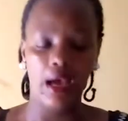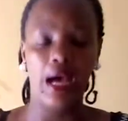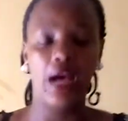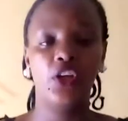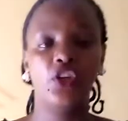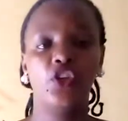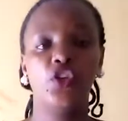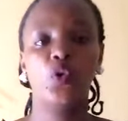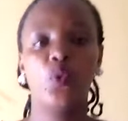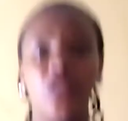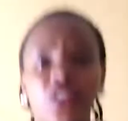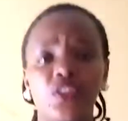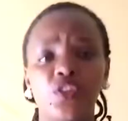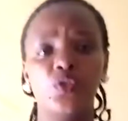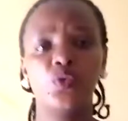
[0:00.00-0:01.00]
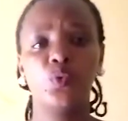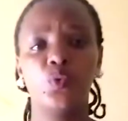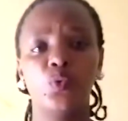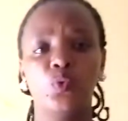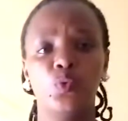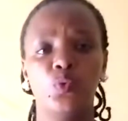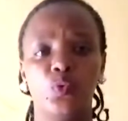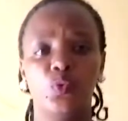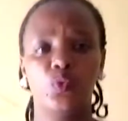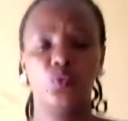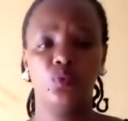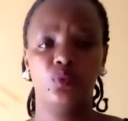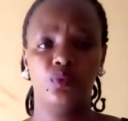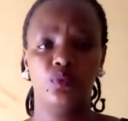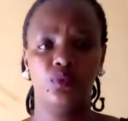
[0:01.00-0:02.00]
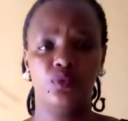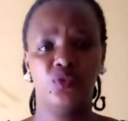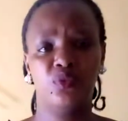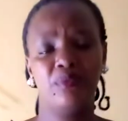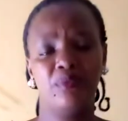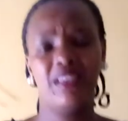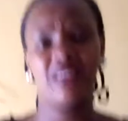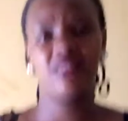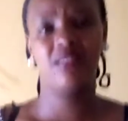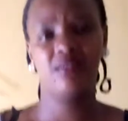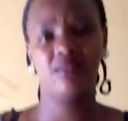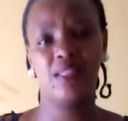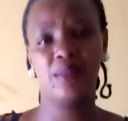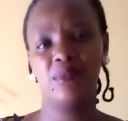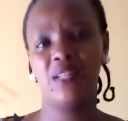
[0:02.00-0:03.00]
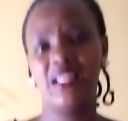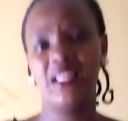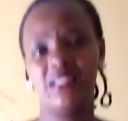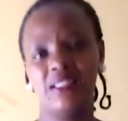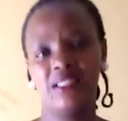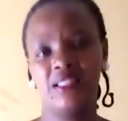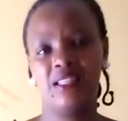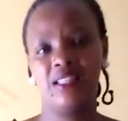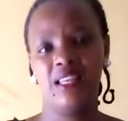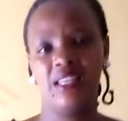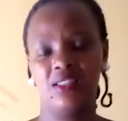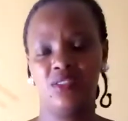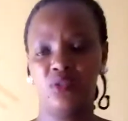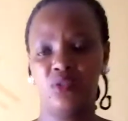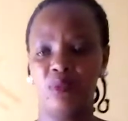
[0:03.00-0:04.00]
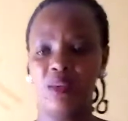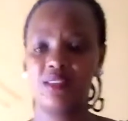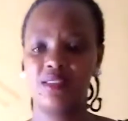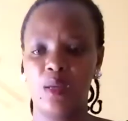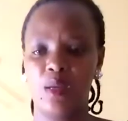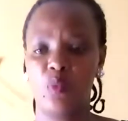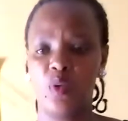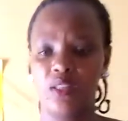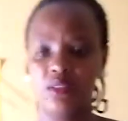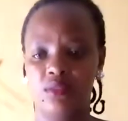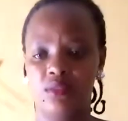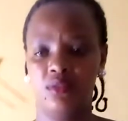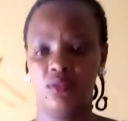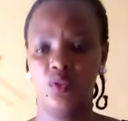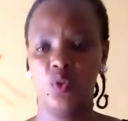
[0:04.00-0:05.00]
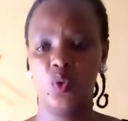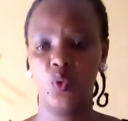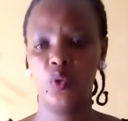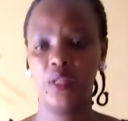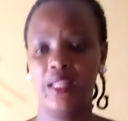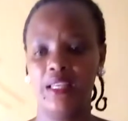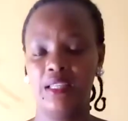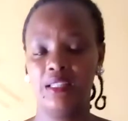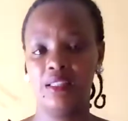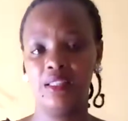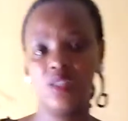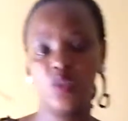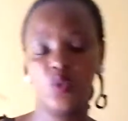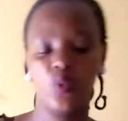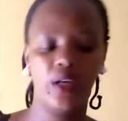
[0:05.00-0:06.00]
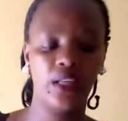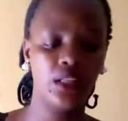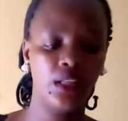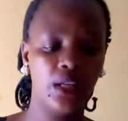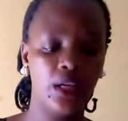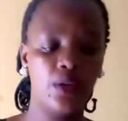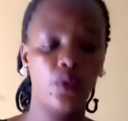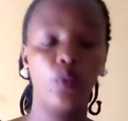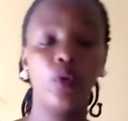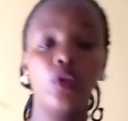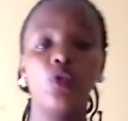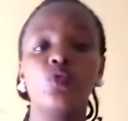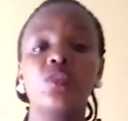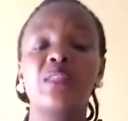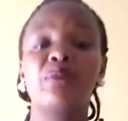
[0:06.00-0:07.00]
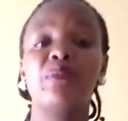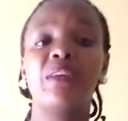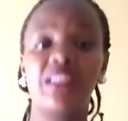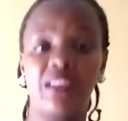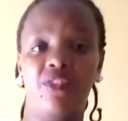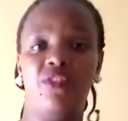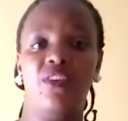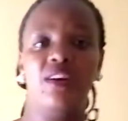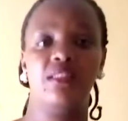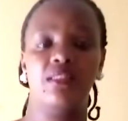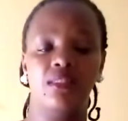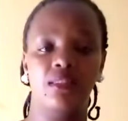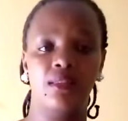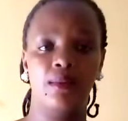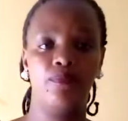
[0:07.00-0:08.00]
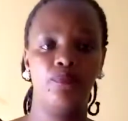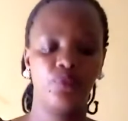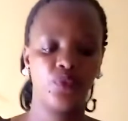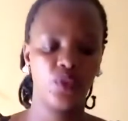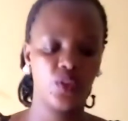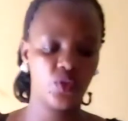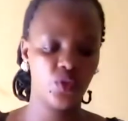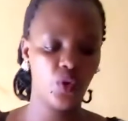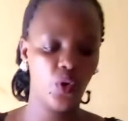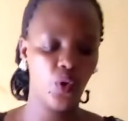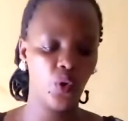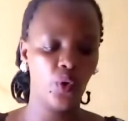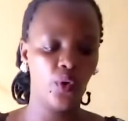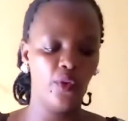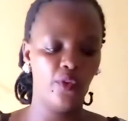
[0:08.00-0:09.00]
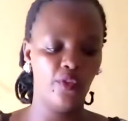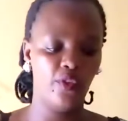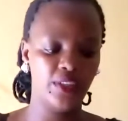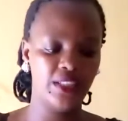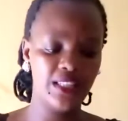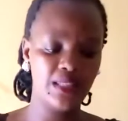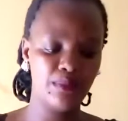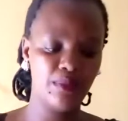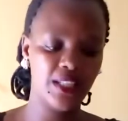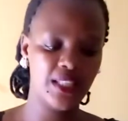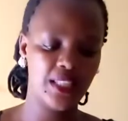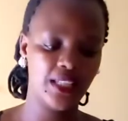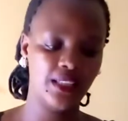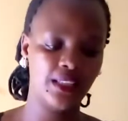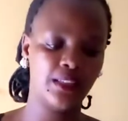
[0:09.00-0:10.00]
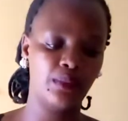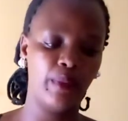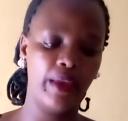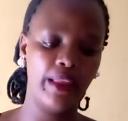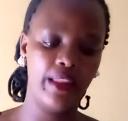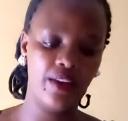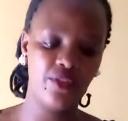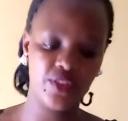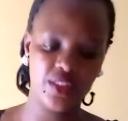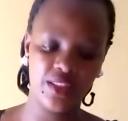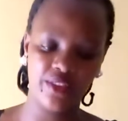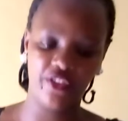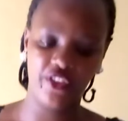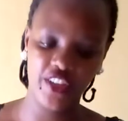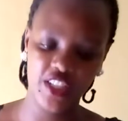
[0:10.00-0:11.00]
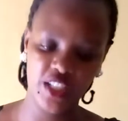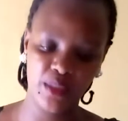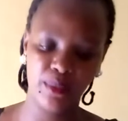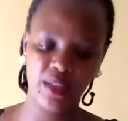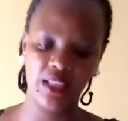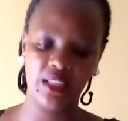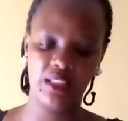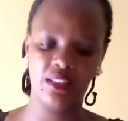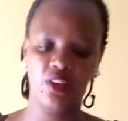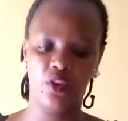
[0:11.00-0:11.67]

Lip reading: and you want to make similarities, like to make someone look like this one, we use metaphors. So for this man saying that my love is the fresh milk in the